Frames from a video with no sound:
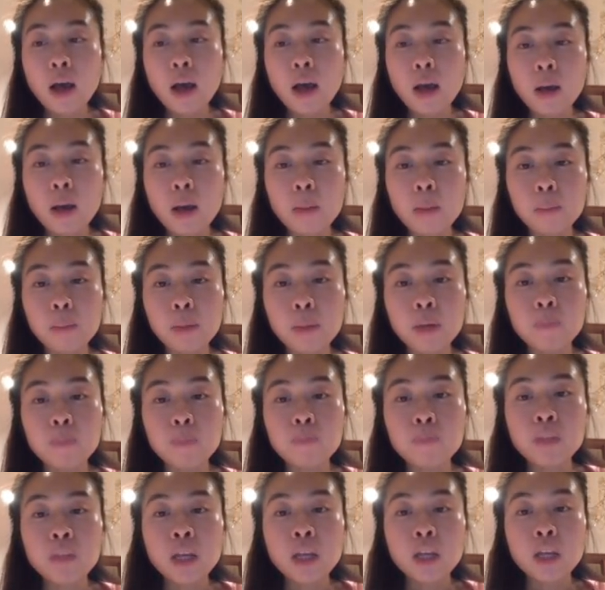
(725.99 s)

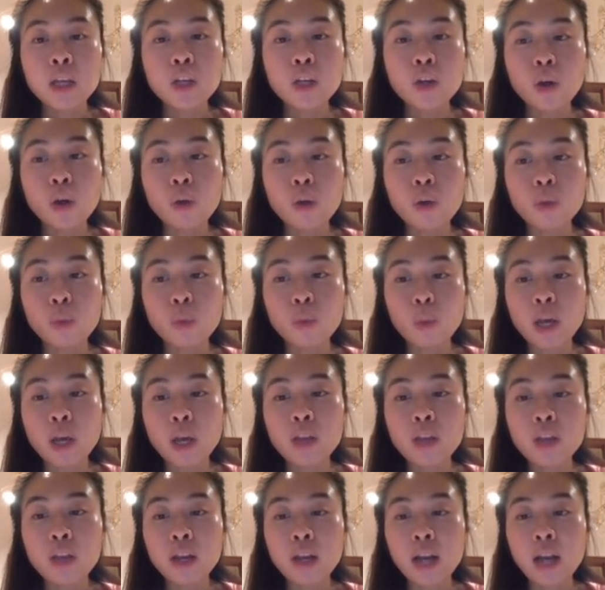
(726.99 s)
but you know, the
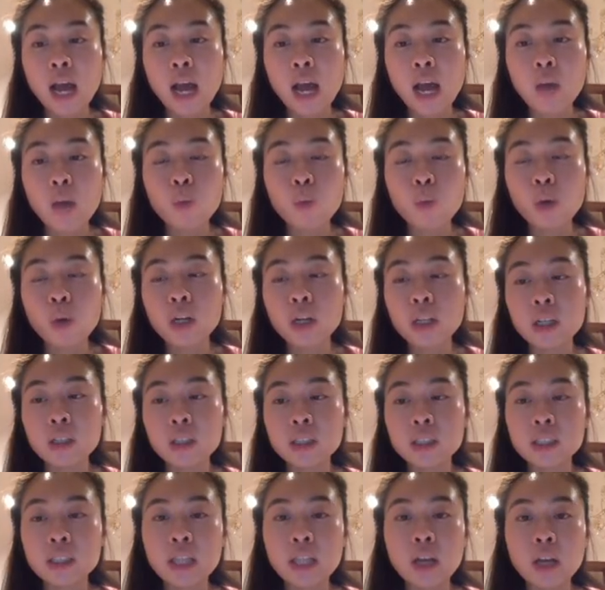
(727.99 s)
way that I want
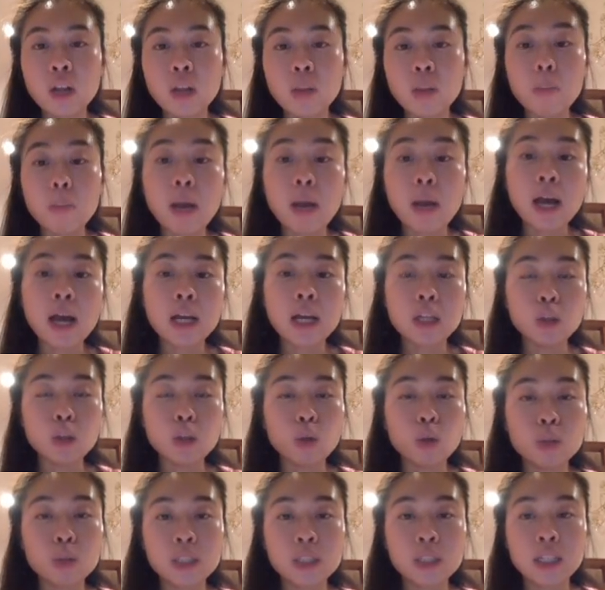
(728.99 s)
to sell my
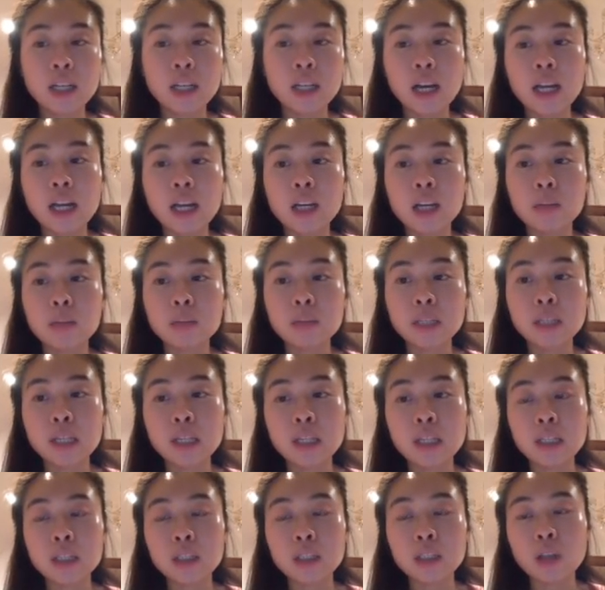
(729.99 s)
low ticket items
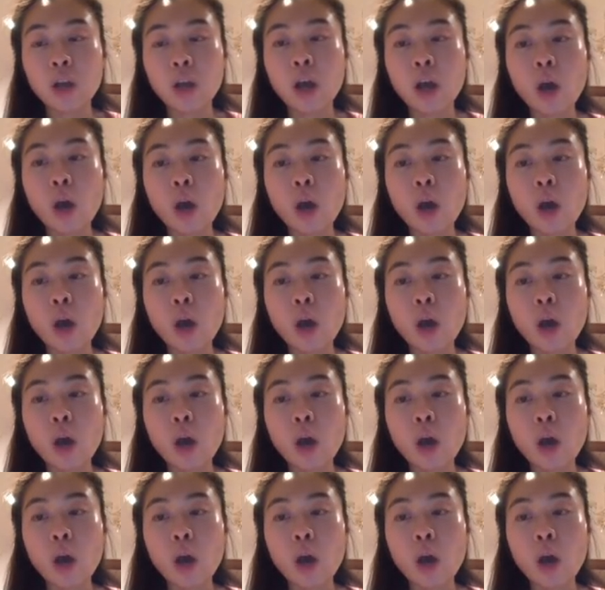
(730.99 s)
is